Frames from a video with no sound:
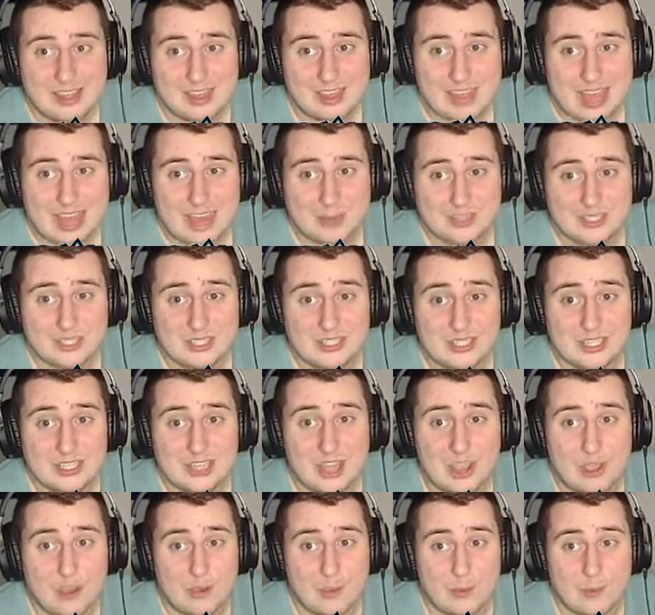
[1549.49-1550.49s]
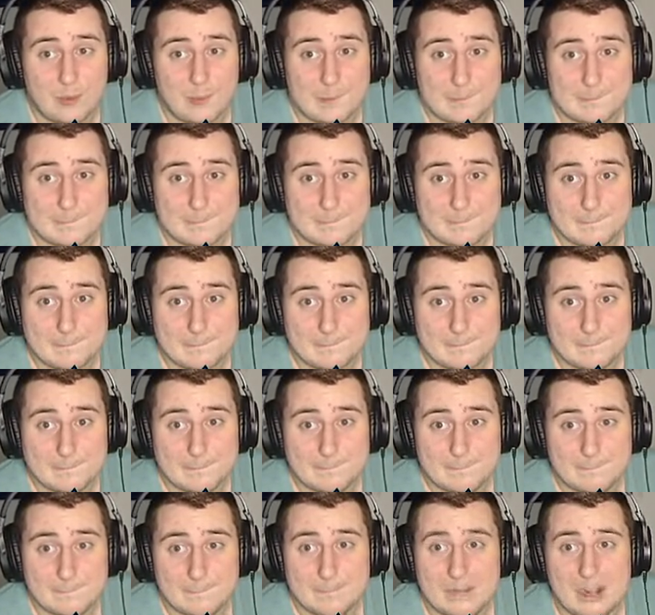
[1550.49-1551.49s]
That was two.
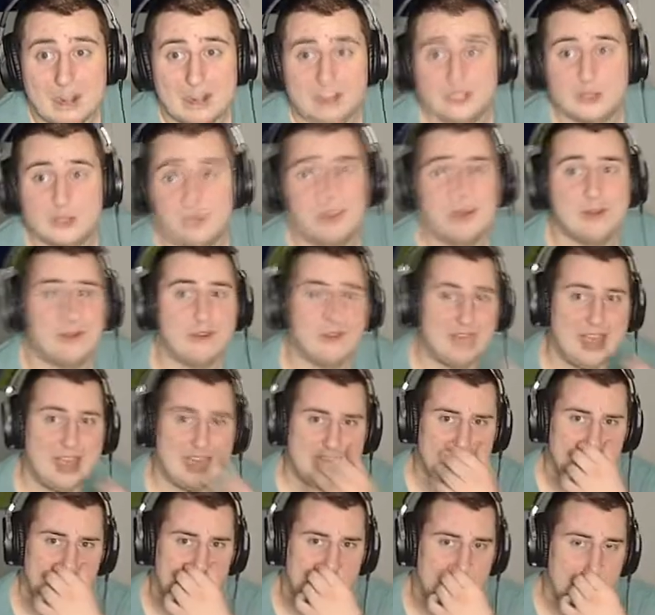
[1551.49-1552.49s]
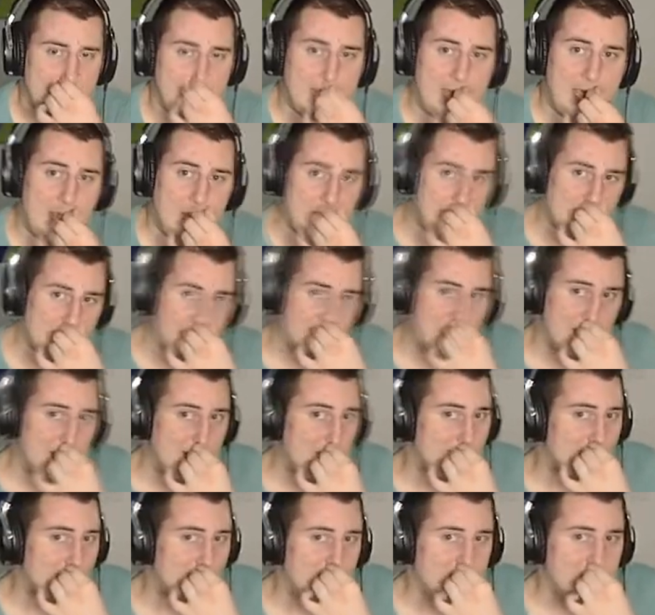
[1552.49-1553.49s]
Also, we were faster somehow, so...
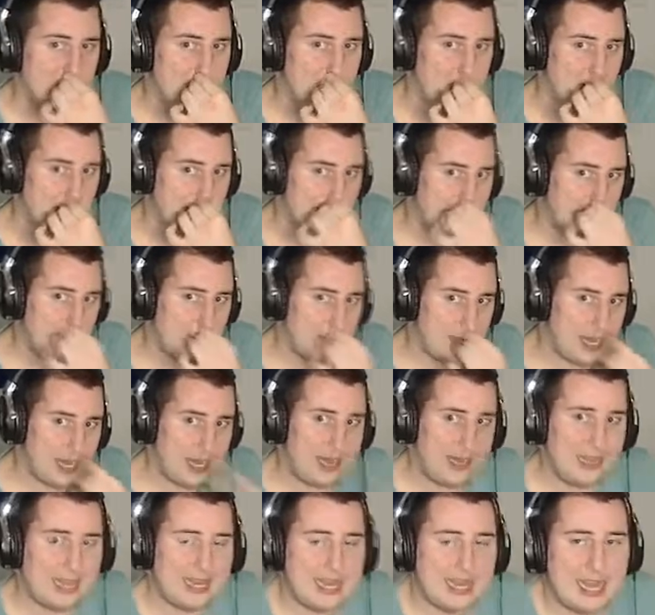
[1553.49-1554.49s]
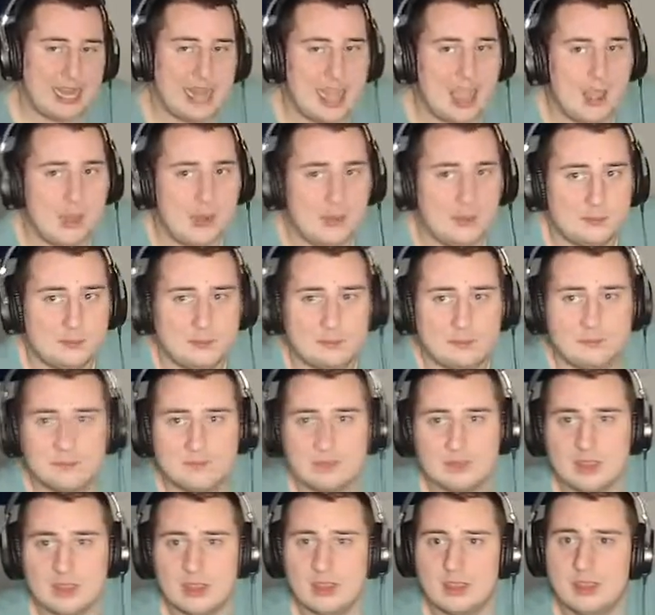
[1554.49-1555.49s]
We're, we're killing it now.
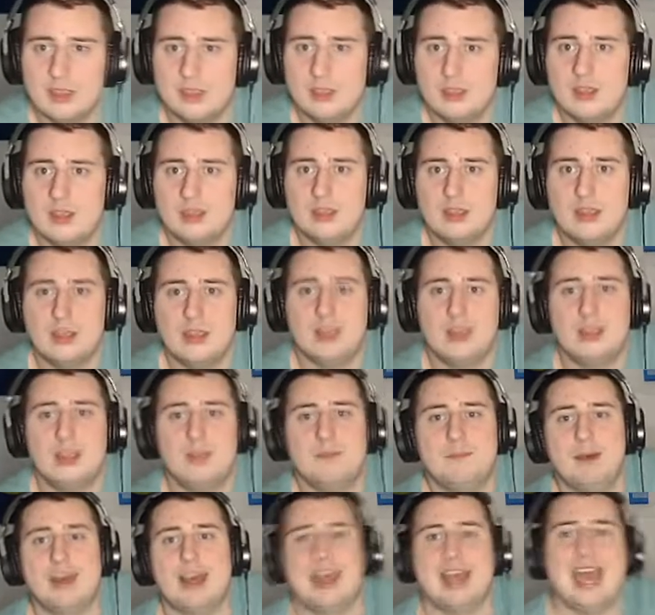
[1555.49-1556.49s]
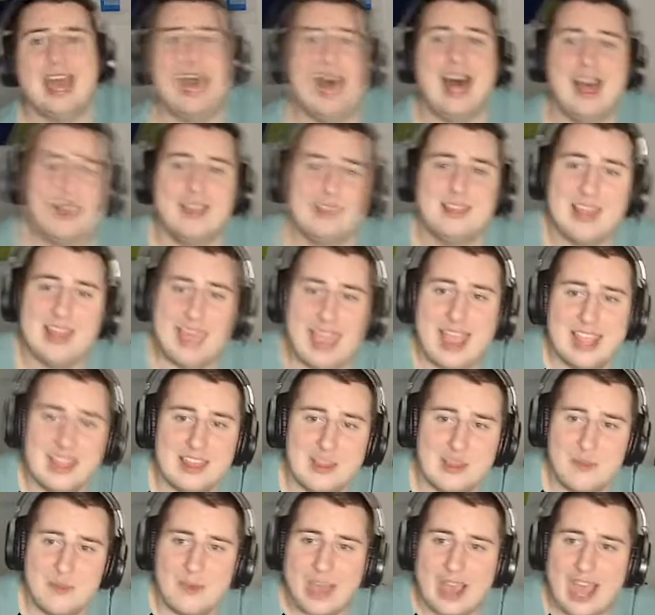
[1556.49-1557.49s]
But how in
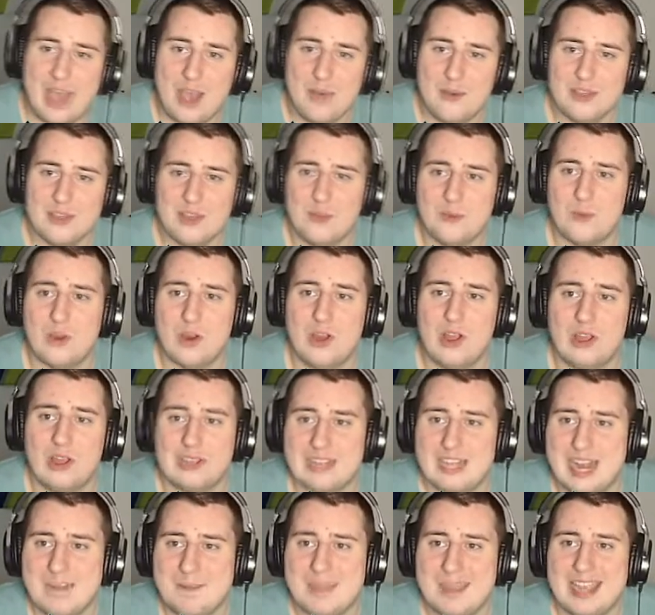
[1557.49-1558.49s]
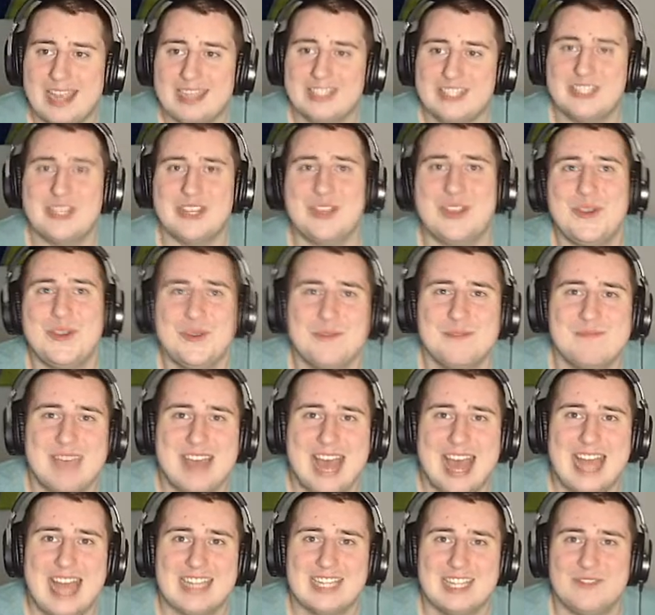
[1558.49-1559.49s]
the how in the world did I make two
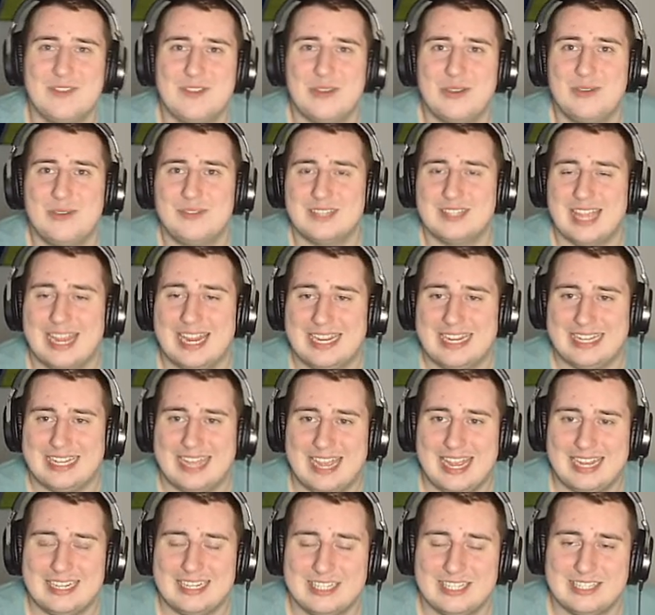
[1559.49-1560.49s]
massive oops like that?